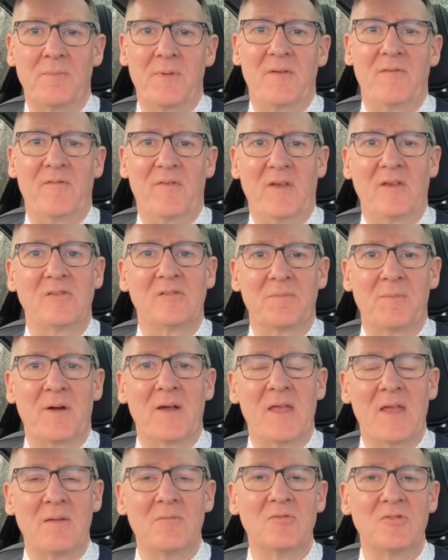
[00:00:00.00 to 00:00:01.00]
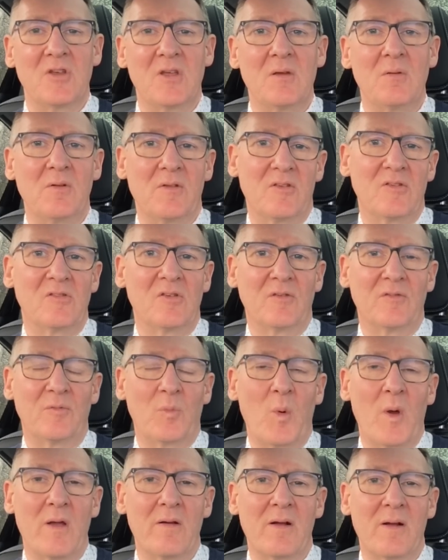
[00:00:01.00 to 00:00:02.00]
be fixed by MG with a
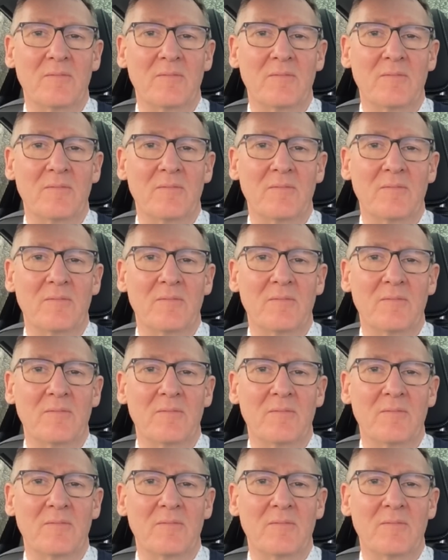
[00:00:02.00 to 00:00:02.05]
software